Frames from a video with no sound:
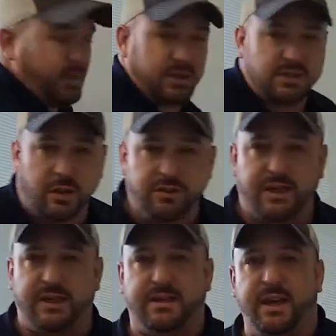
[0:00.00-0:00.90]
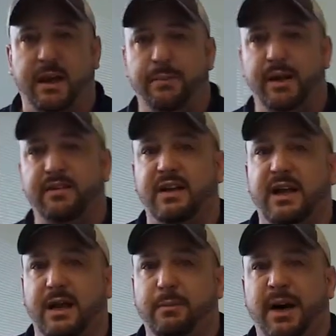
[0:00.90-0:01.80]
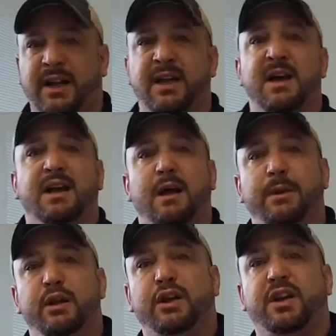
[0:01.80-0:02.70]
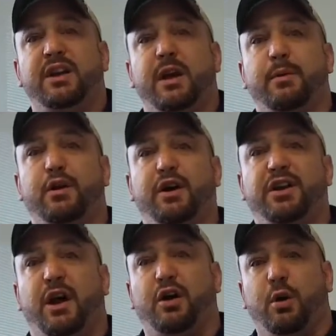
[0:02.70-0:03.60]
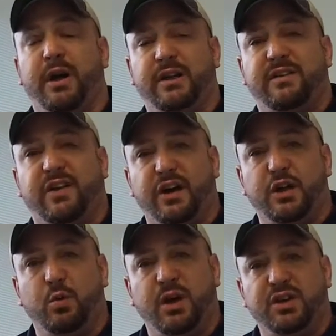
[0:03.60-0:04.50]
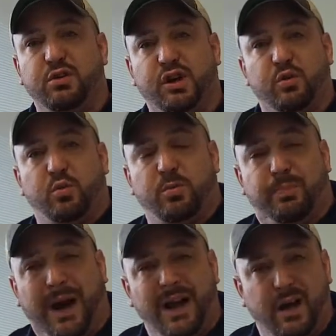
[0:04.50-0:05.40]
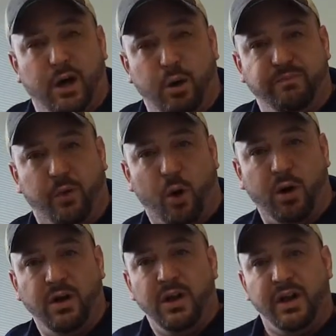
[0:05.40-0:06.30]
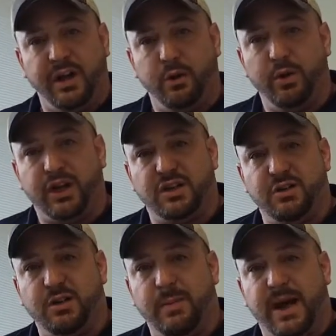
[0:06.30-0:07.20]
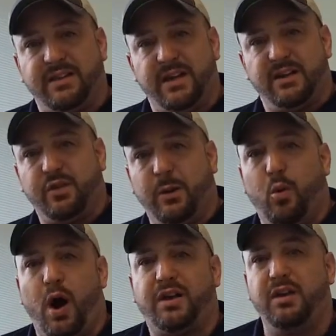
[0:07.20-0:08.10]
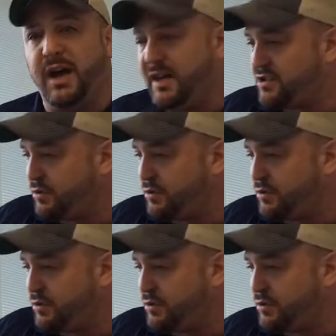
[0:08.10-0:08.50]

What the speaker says: So I was like, damn, man, that's a lot of money. Let me look in the neighborhood, and I'll go ahead and tell you what you can buy a home for, and then we can do the math. And that's what I'm walking you guys